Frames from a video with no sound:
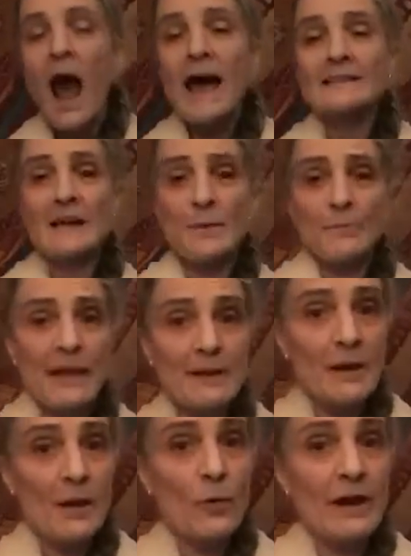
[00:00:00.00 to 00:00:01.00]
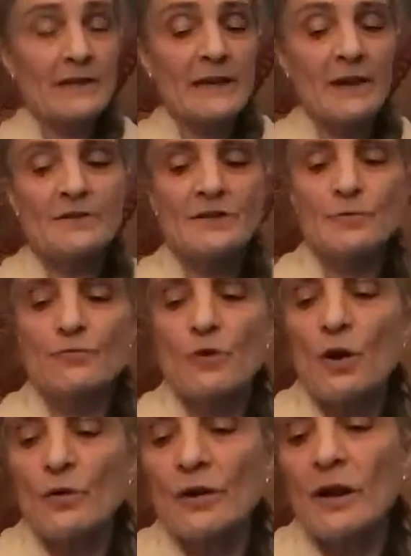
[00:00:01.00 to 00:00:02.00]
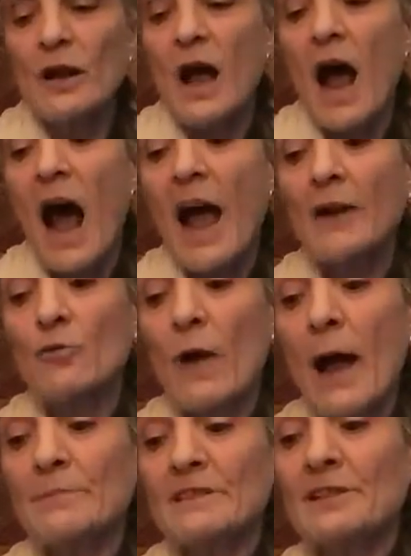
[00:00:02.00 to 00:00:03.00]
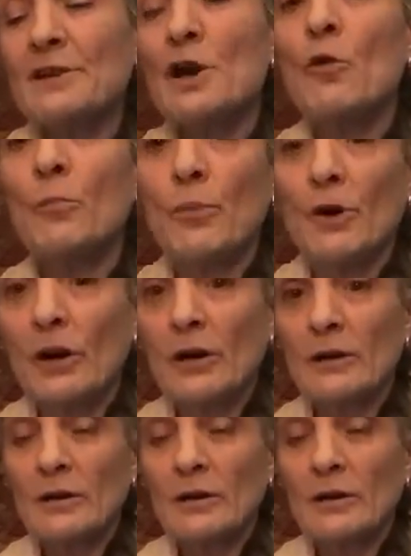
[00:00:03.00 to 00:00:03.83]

As I made my way down to the road, I grabbed a notebook